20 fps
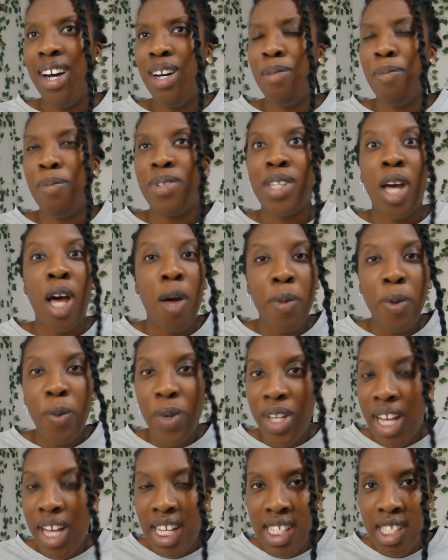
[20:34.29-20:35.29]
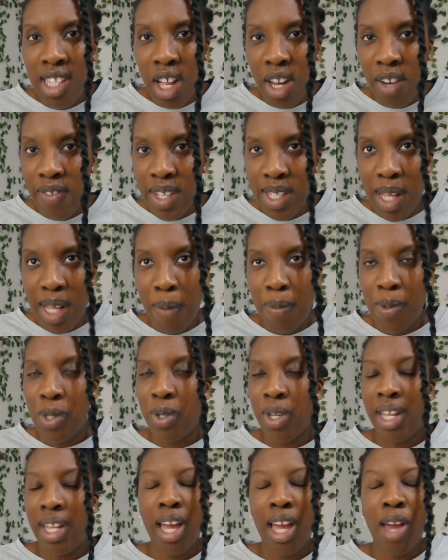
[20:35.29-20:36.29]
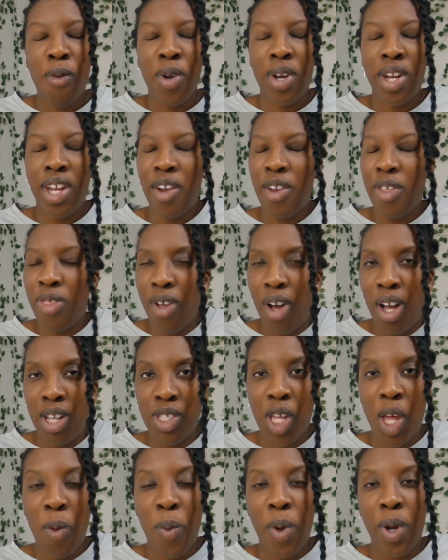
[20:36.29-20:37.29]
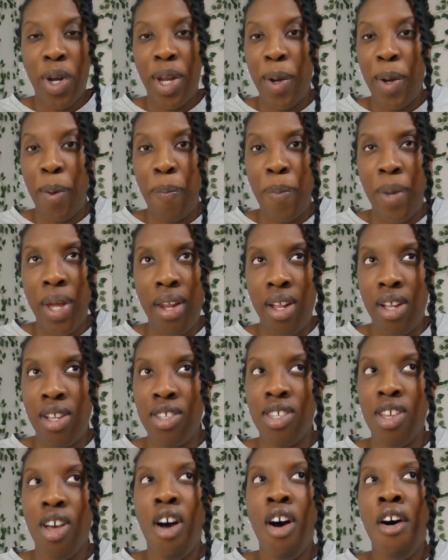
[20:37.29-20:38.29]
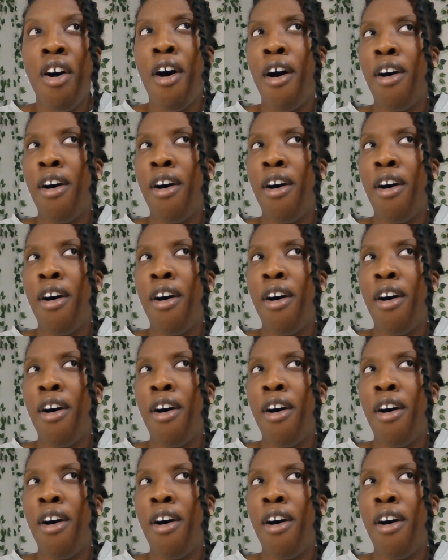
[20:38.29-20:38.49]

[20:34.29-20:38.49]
Tell me what you guys thought of this episode. Like, I want to hear thoughts. I want to hear opinions.